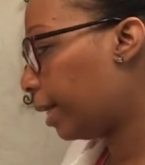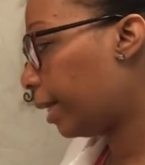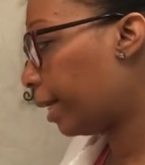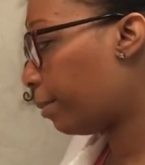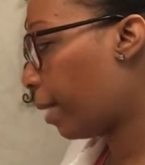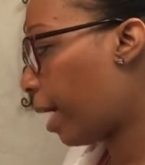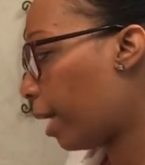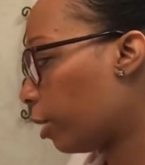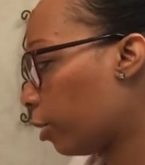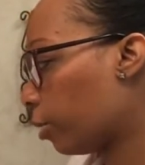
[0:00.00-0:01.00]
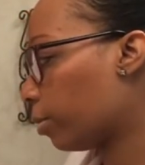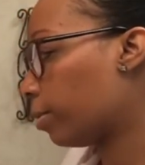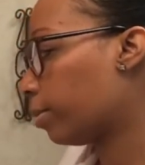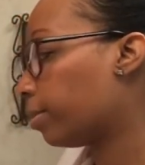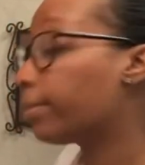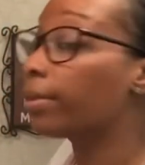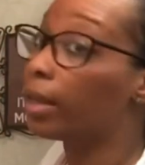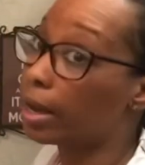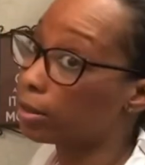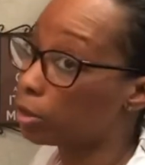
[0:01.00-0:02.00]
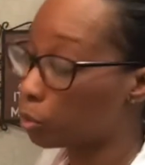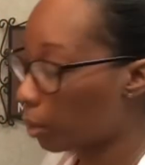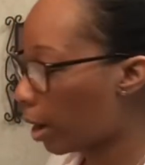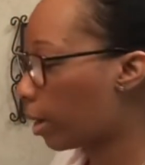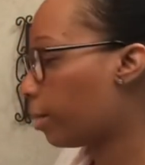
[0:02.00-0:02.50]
get mad at you. That's right.